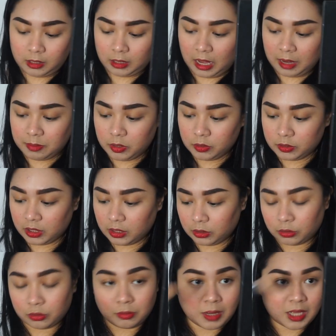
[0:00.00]
I'm using
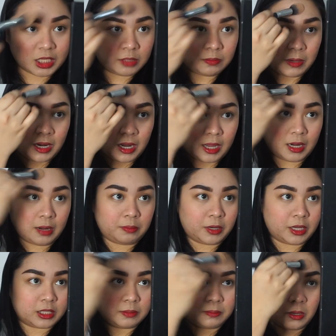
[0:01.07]
too much pala na pressed